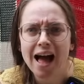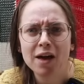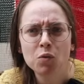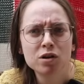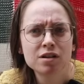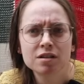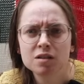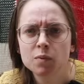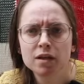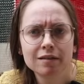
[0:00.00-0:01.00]
I want to
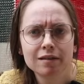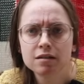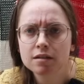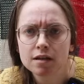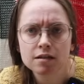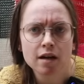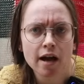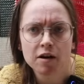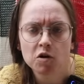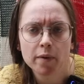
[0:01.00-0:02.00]
spin this
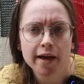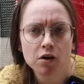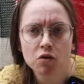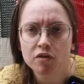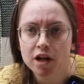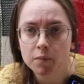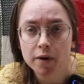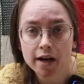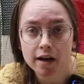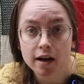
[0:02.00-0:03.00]
entire bag of
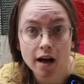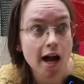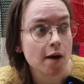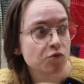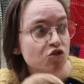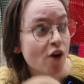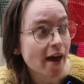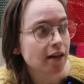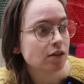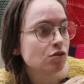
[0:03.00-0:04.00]
alpaca. I am
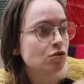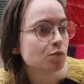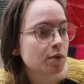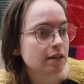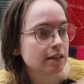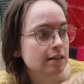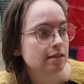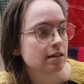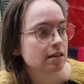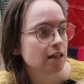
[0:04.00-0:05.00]
trying to spin
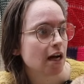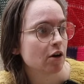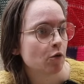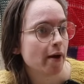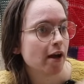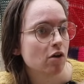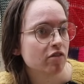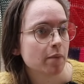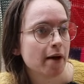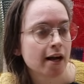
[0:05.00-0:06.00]
this entire bag of
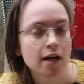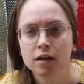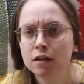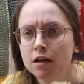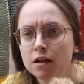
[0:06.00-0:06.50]
alpaca.